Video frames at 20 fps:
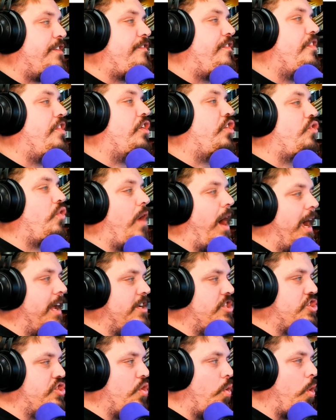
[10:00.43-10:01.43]
for the
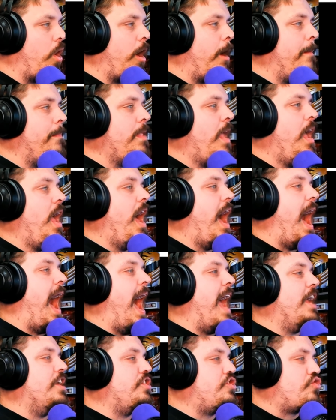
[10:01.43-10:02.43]
garage door.
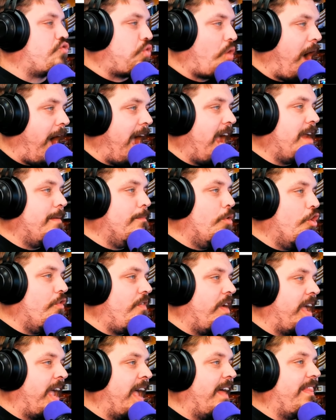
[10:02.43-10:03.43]
I tried
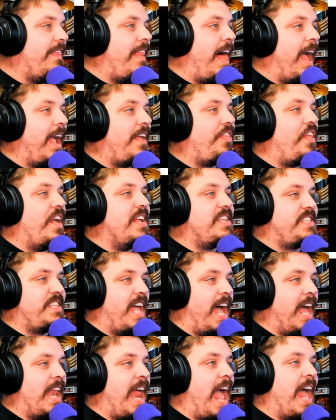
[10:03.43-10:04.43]
moving it like they
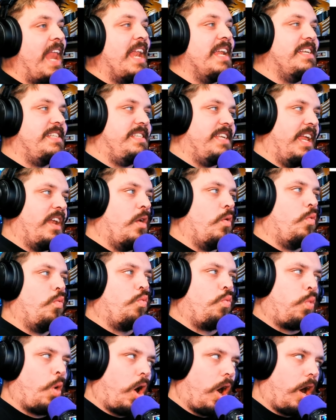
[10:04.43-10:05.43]
said, and it didn't
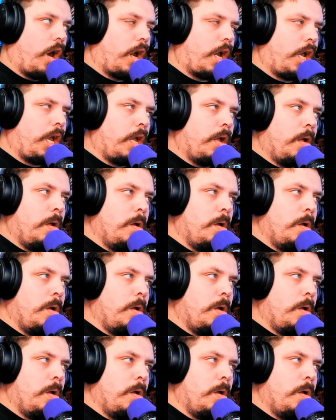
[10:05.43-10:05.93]
work.